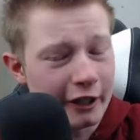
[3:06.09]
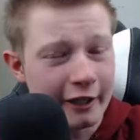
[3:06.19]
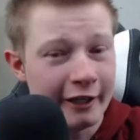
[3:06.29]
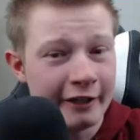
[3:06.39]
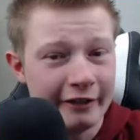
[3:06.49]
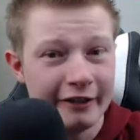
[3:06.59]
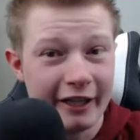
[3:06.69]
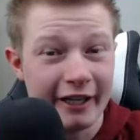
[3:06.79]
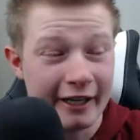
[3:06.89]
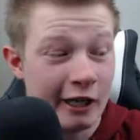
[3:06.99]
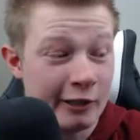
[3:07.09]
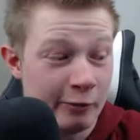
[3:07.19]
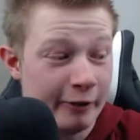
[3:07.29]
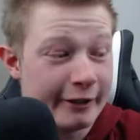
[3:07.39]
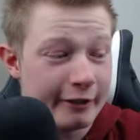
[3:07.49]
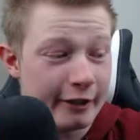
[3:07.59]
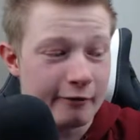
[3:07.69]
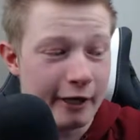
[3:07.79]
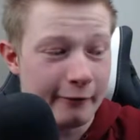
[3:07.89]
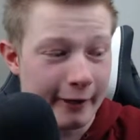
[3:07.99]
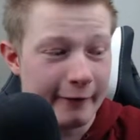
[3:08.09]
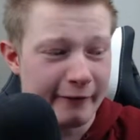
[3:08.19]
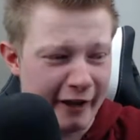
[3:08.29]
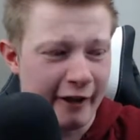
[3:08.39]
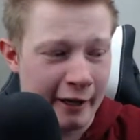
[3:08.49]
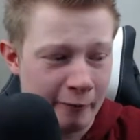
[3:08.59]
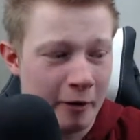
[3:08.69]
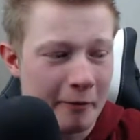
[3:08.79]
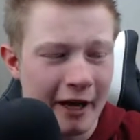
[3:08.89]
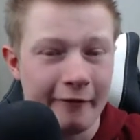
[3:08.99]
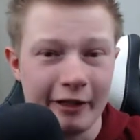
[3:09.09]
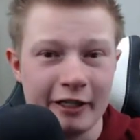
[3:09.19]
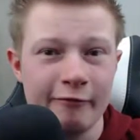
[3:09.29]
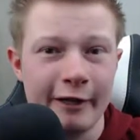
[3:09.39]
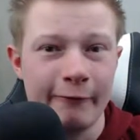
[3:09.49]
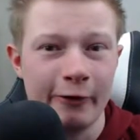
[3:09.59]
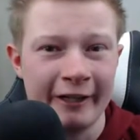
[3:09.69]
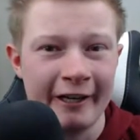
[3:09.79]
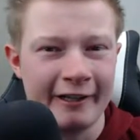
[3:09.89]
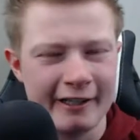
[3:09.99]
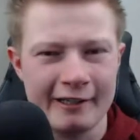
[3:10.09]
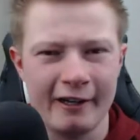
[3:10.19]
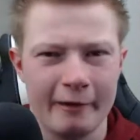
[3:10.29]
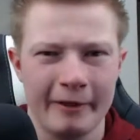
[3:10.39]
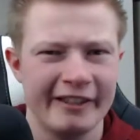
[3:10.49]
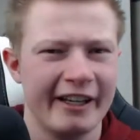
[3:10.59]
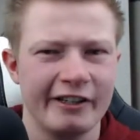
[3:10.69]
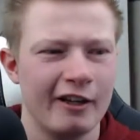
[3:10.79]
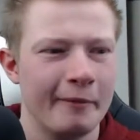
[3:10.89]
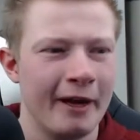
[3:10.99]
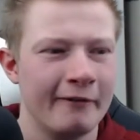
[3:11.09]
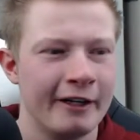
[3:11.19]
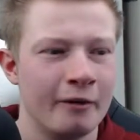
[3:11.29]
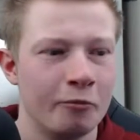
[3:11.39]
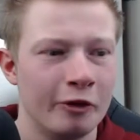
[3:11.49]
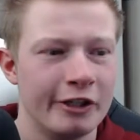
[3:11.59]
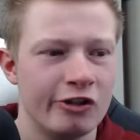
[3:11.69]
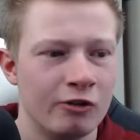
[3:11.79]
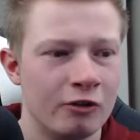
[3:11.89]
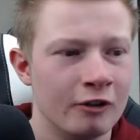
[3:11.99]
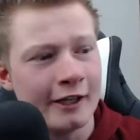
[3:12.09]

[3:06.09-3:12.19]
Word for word: Okay, yeah, it's a really nice flavour. I I remember having this flavour again. This is like my second time having it, I'm pretty sure.